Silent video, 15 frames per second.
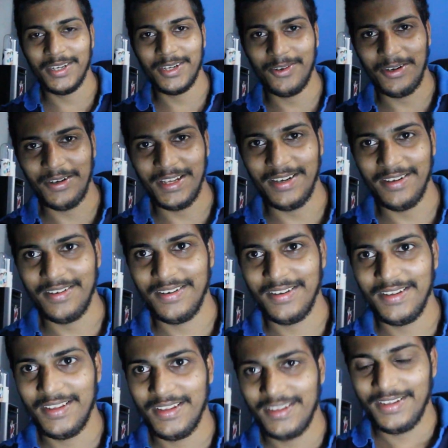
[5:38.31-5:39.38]
out and
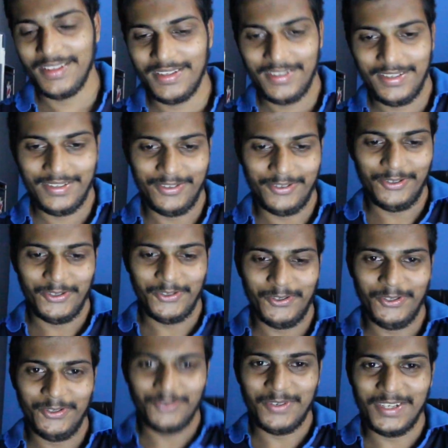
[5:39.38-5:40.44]
I'm gonna show
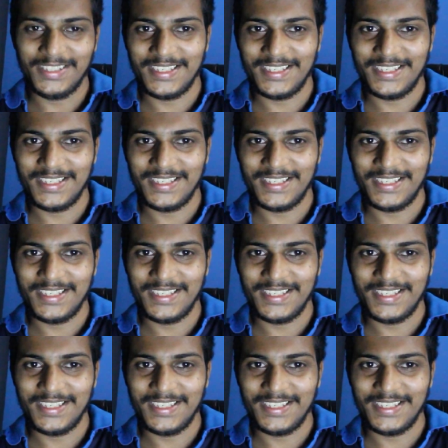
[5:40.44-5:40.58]
you 1